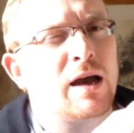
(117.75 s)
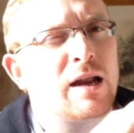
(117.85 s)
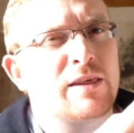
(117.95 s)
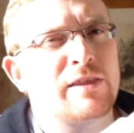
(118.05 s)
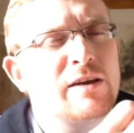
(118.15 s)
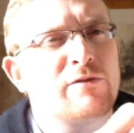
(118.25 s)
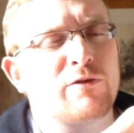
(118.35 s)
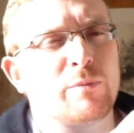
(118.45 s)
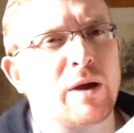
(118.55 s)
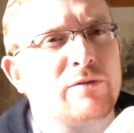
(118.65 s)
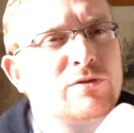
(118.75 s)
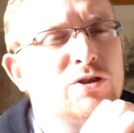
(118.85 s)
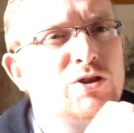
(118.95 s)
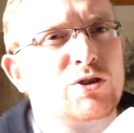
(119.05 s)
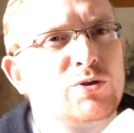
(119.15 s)
and I think from it I've
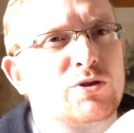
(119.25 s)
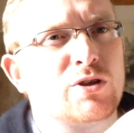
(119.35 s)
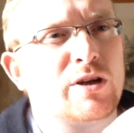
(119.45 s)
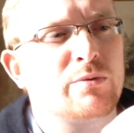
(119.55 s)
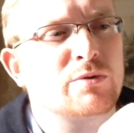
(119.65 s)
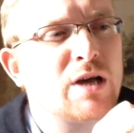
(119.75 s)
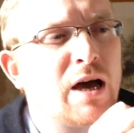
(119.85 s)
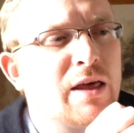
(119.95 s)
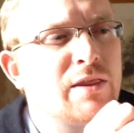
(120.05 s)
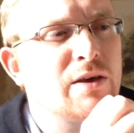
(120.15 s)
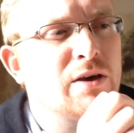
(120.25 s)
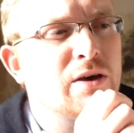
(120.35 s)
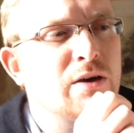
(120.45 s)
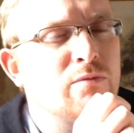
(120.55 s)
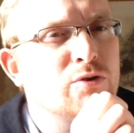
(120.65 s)
deduced that it was
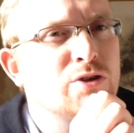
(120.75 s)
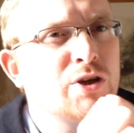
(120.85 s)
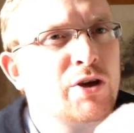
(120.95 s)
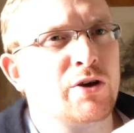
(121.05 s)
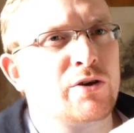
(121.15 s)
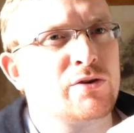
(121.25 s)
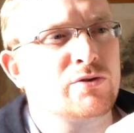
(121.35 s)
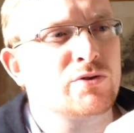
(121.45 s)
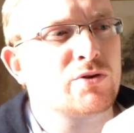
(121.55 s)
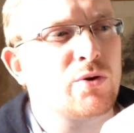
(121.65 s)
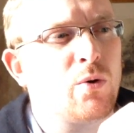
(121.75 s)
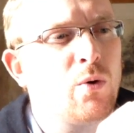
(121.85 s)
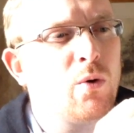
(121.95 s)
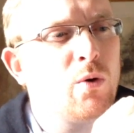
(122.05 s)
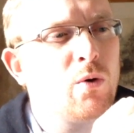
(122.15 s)
either returns
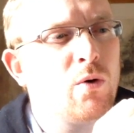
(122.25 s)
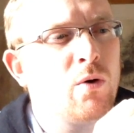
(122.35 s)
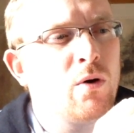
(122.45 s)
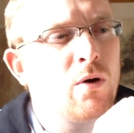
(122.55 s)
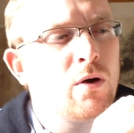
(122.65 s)
or